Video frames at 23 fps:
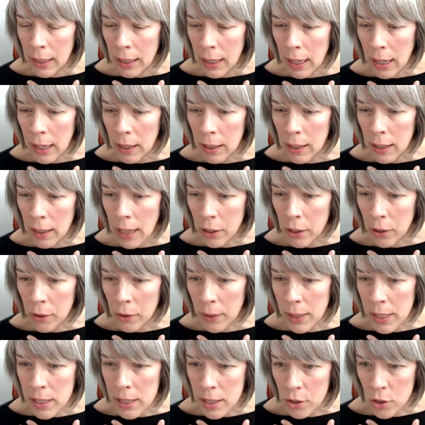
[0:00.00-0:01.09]
Elle had a
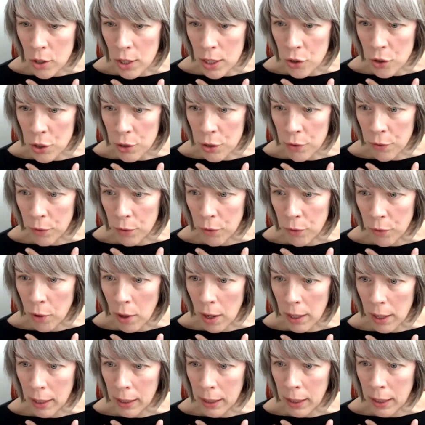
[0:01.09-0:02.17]
great suggestion for
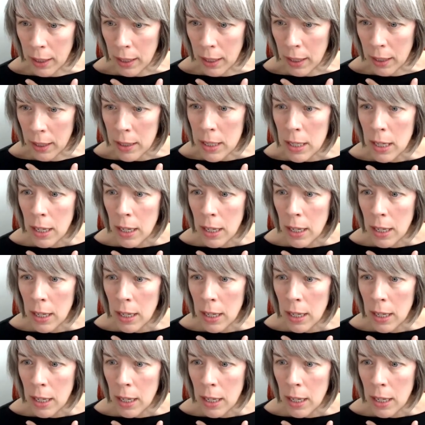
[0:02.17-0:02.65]
Veronica.